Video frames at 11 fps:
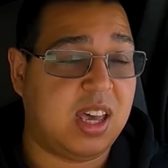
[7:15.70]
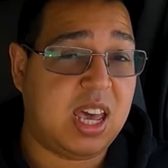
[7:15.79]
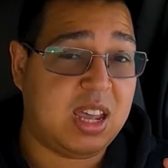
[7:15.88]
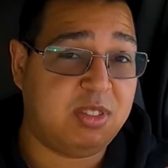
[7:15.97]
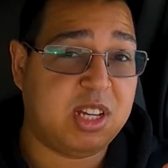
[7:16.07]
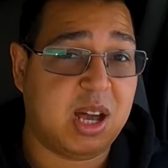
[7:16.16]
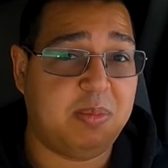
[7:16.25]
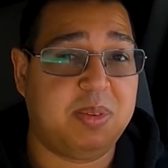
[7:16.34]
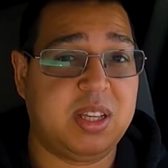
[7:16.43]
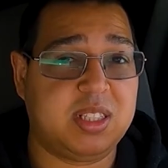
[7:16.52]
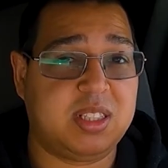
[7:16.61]
Every
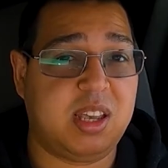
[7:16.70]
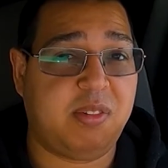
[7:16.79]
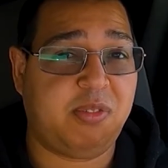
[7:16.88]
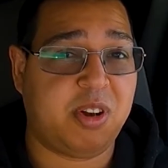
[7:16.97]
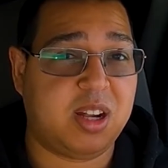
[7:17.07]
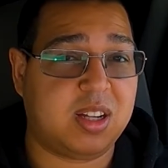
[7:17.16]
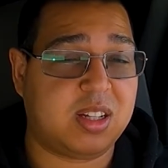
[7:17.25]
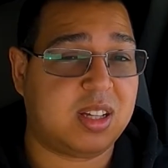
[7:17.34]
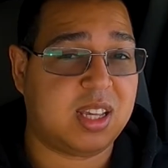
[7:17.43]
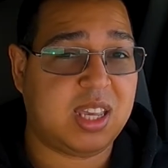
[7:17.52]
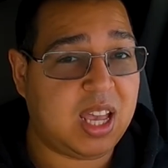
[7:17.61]
company is
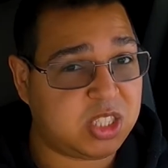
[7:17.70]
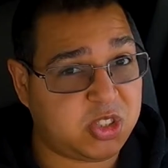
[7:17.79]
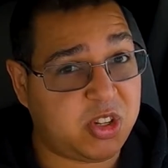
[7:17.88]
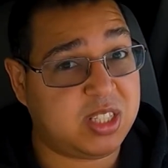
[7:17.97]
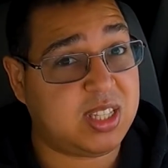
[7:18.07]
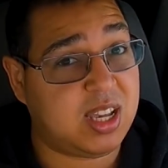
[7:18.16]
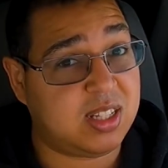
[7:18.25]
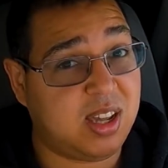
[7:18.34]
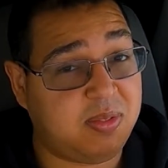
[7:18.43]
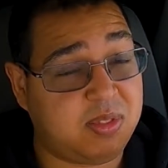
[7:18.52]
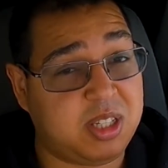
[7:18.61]
different. I can't stress that
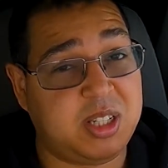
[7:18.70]
enough to